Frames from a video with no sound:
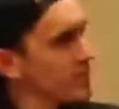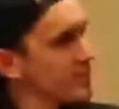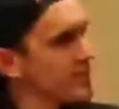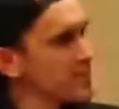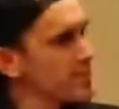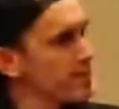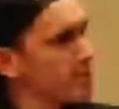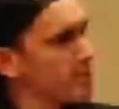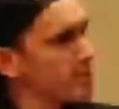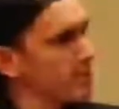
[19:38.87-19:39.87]
is the
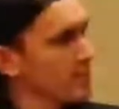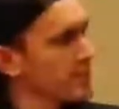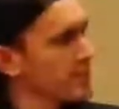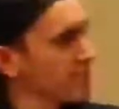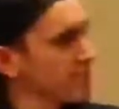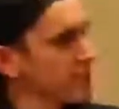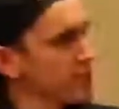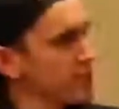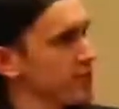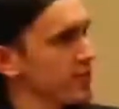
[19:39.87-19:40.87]
most
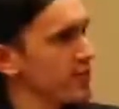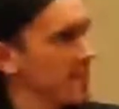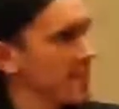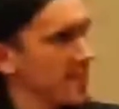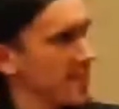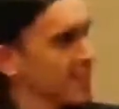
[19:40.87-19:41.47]
misunderstood thing?